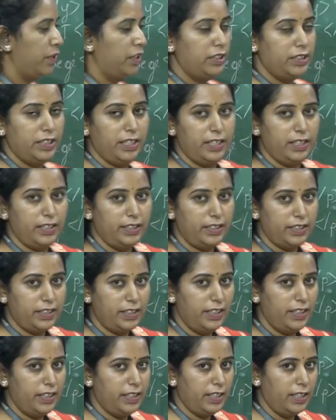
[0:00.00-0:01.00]
are printed in
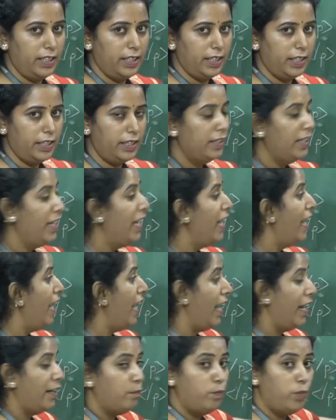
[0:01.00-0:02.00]
green color
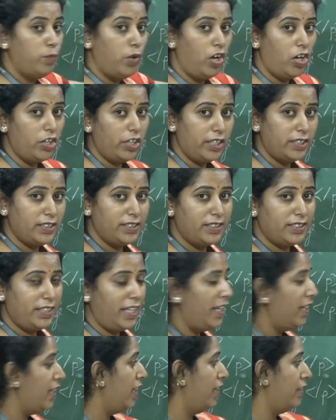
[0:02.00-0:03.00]
and border
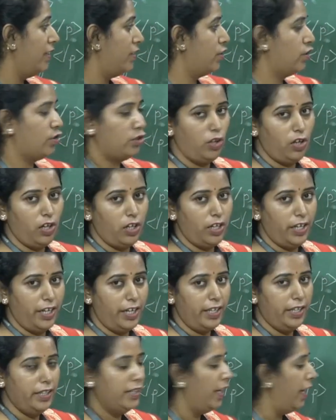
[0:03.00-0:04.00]
style is
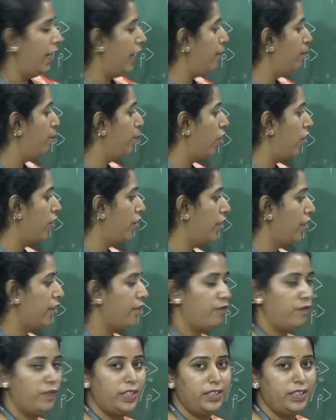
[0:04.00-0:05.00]
solid and
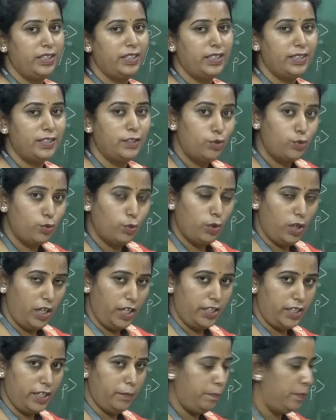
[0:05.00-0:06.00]
border width is
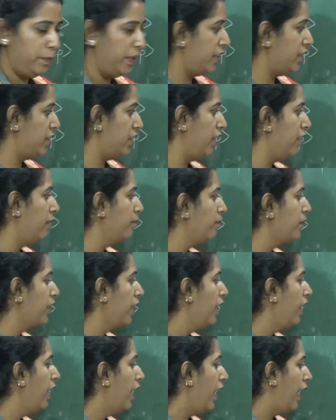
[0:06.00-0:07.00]
200 pixel
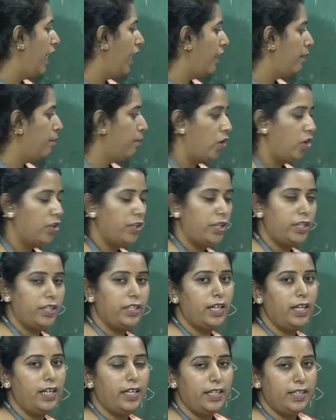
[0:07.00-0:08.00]
and
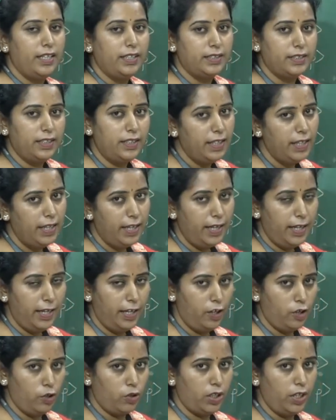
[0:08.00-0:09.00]
border color is in
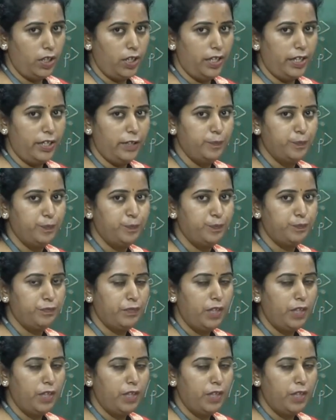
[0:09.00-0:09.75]
yellow color.